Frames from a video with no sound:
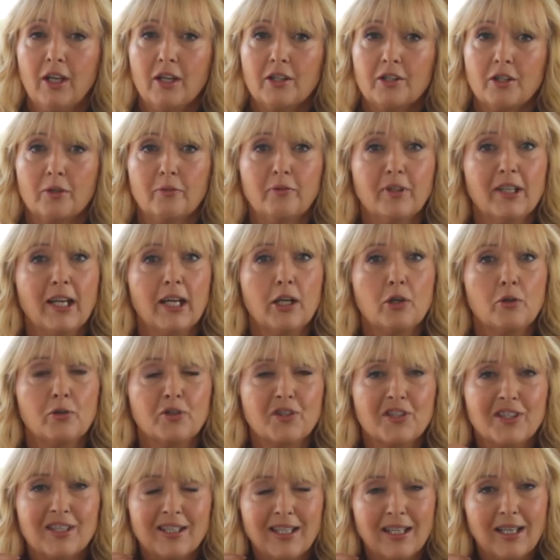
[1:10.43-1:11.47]
Don't forget, your
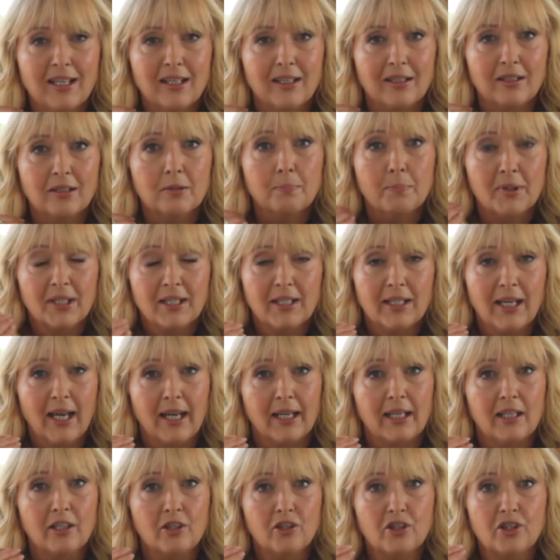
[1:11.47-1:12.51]
skin,
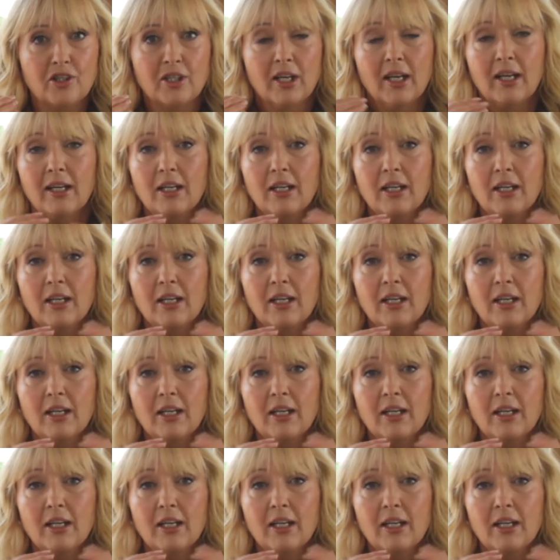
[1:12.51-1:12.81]
pH,